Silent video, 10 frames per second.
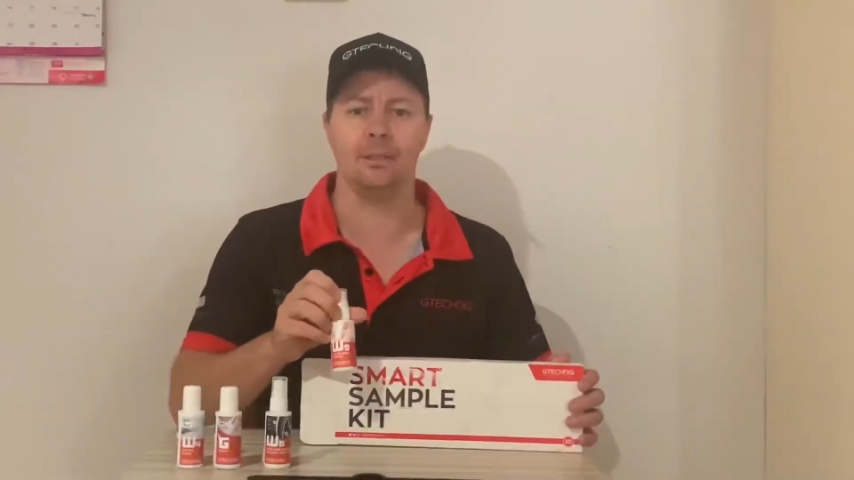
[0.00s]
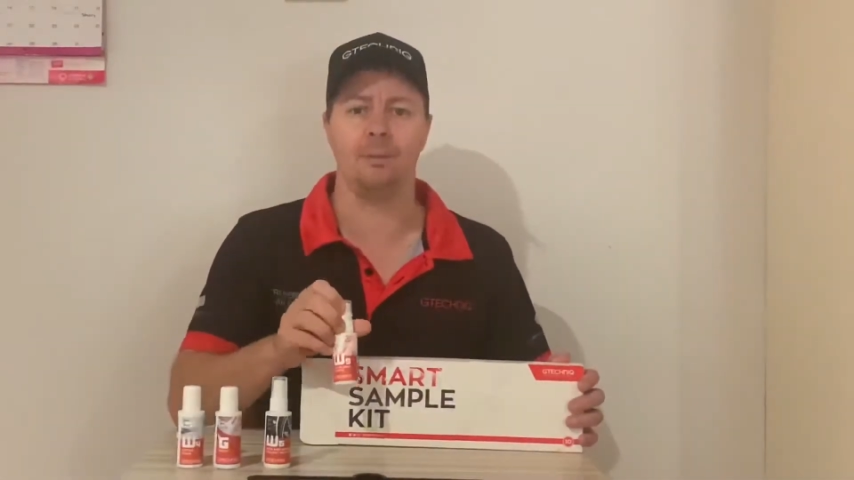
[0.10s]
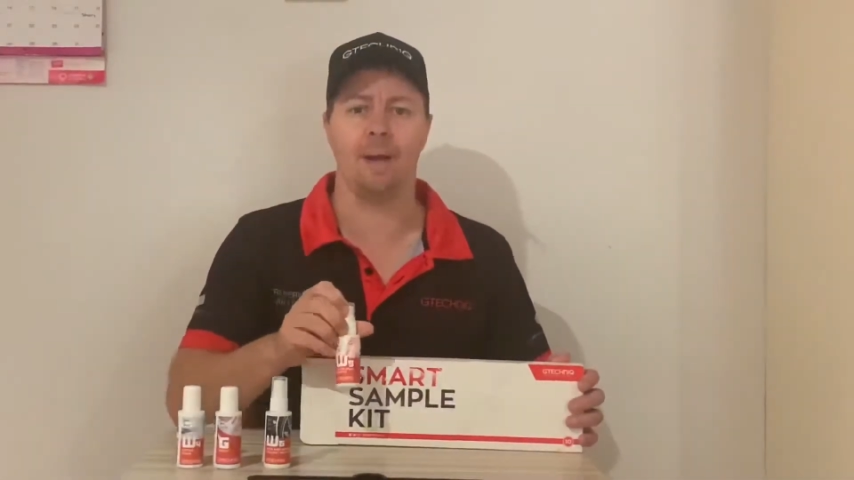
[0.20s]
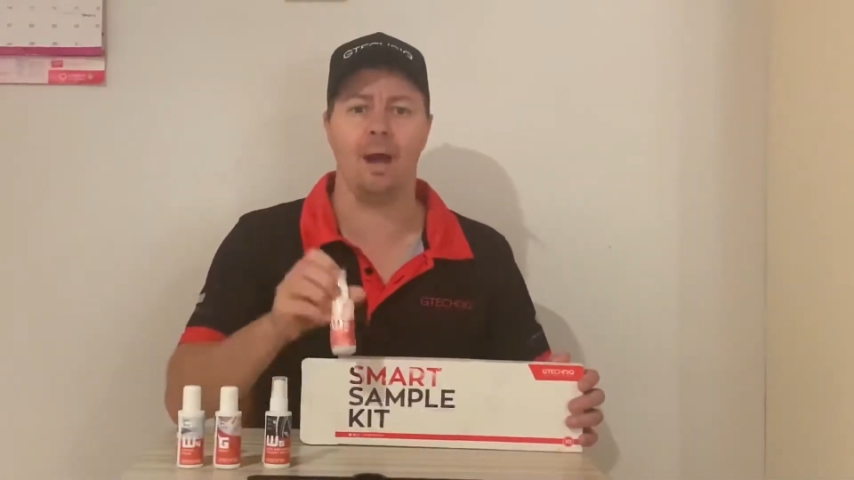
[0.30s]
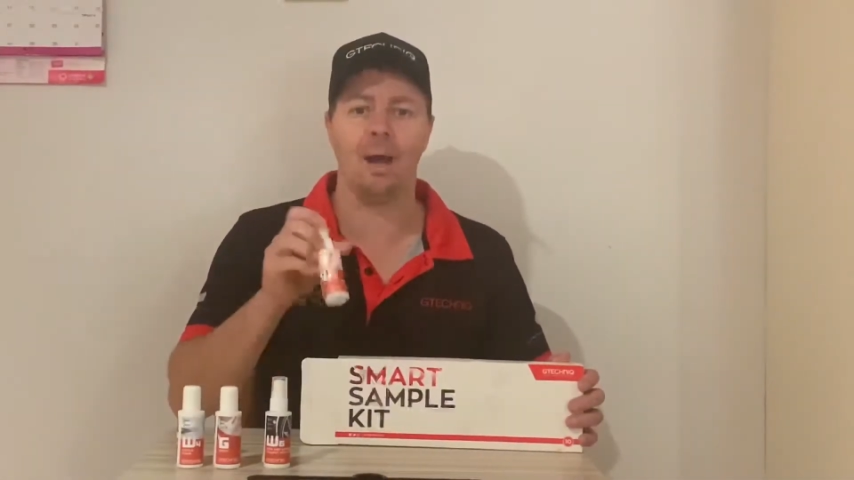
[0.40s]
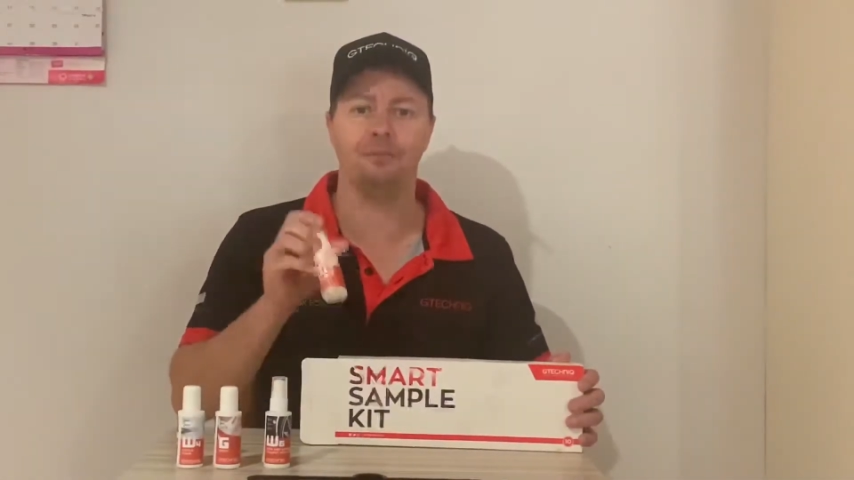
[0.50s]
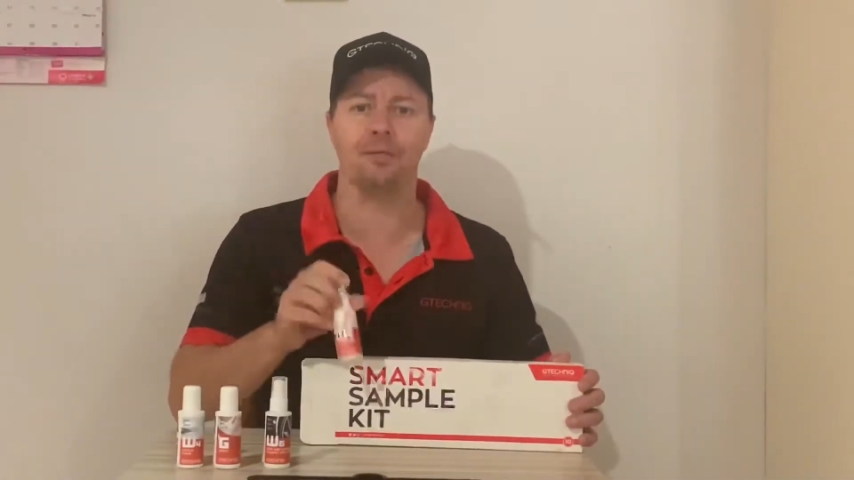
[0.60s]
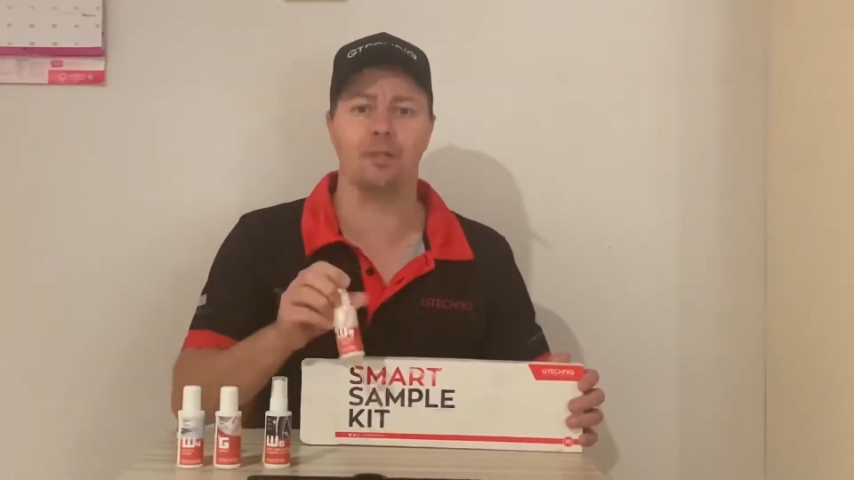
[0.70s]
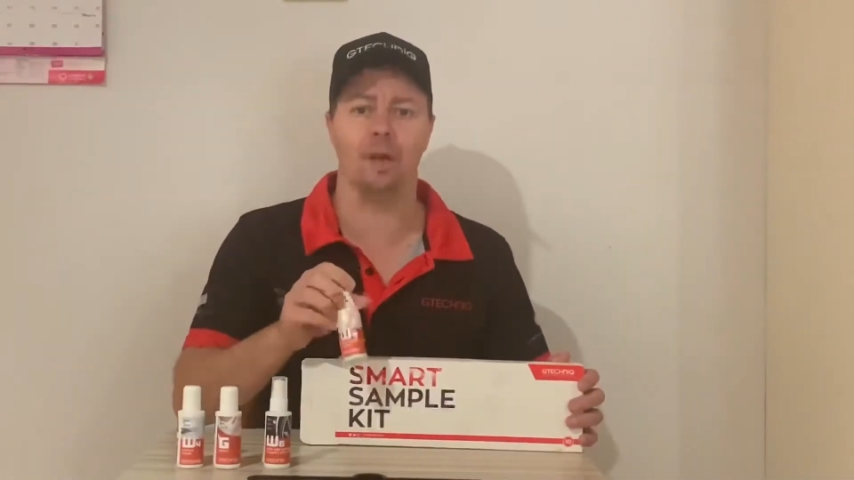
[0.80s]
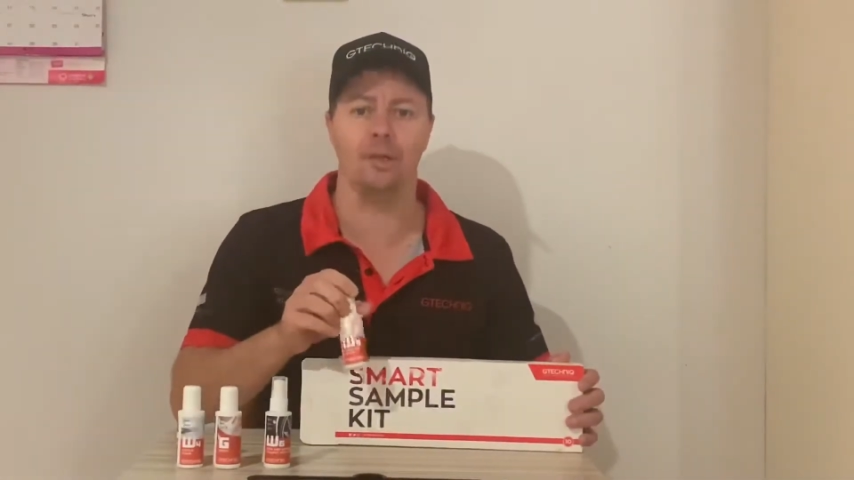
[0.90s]
but
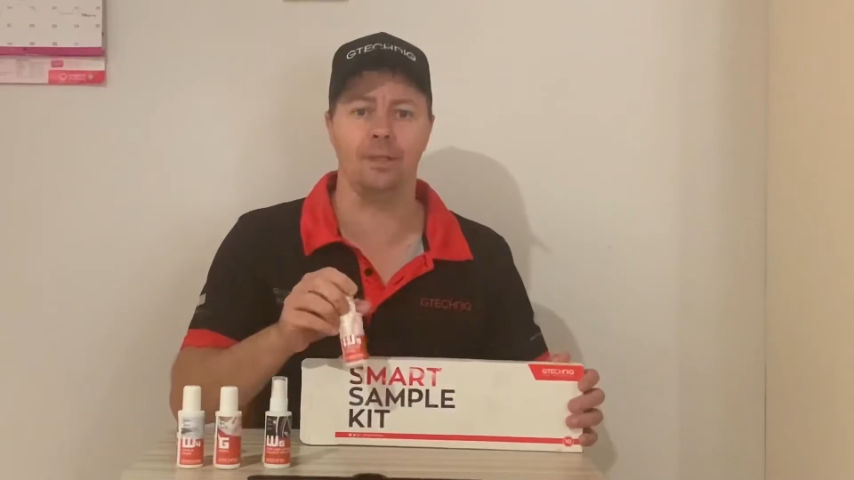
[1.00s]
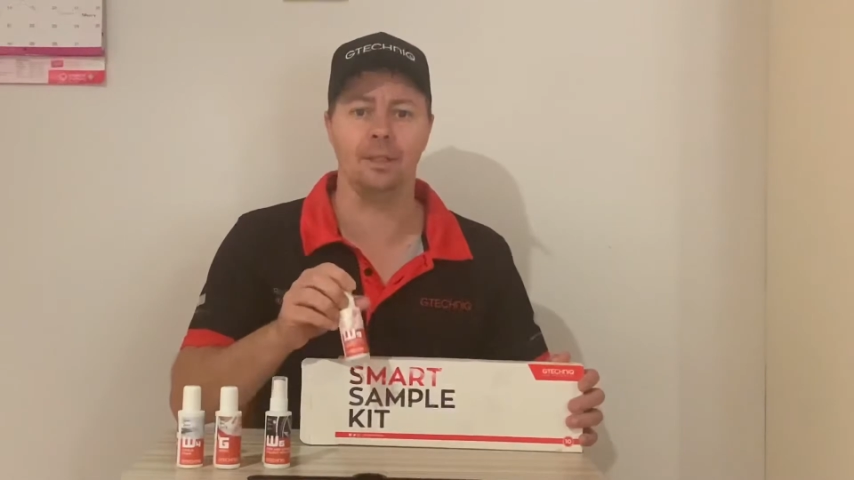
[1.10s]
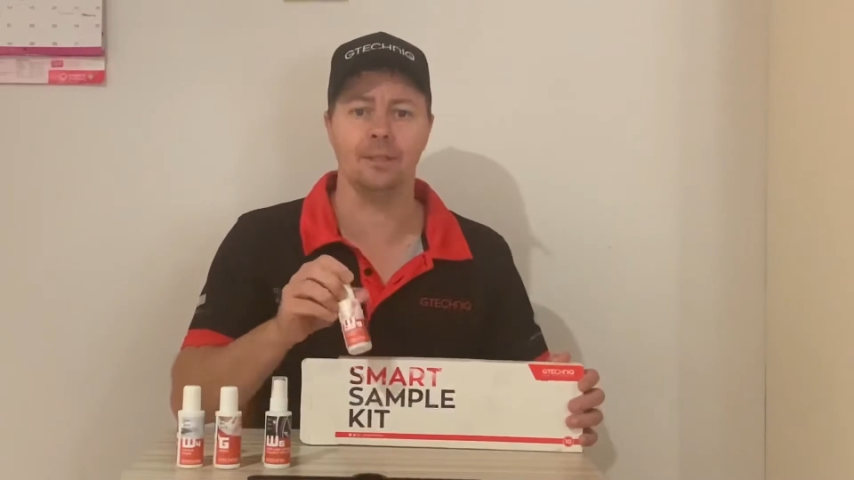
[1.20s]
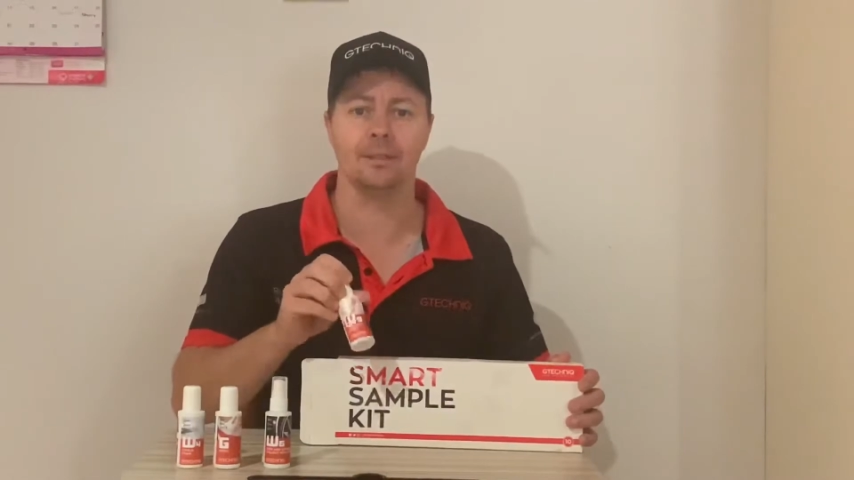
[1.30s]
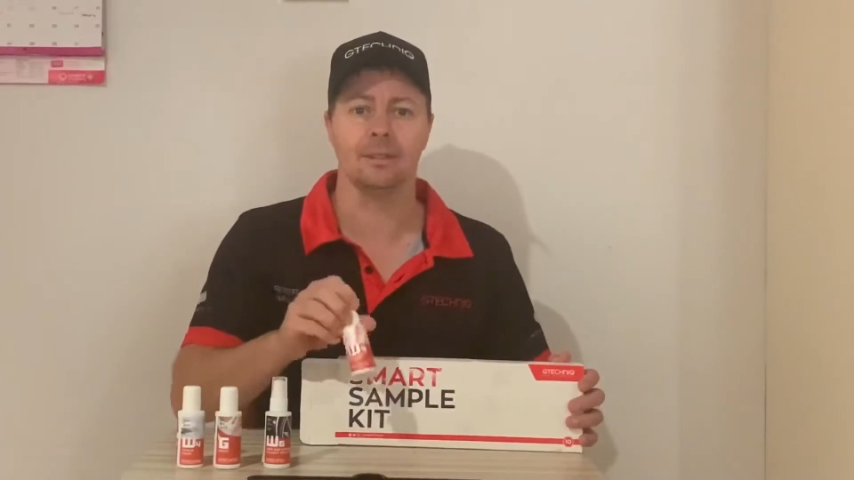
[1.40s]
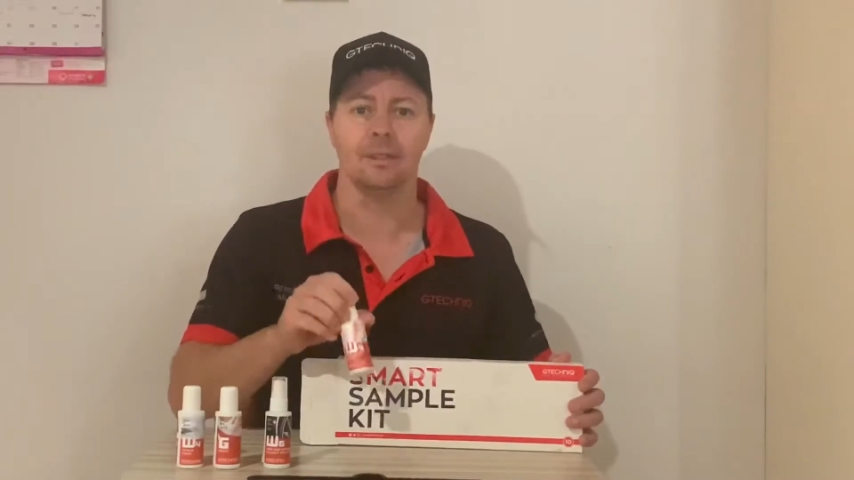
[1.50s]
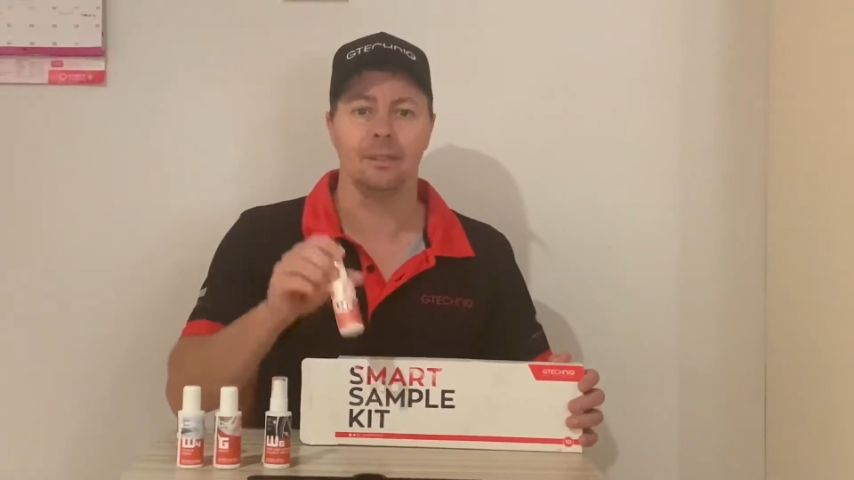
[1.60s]
after coatings,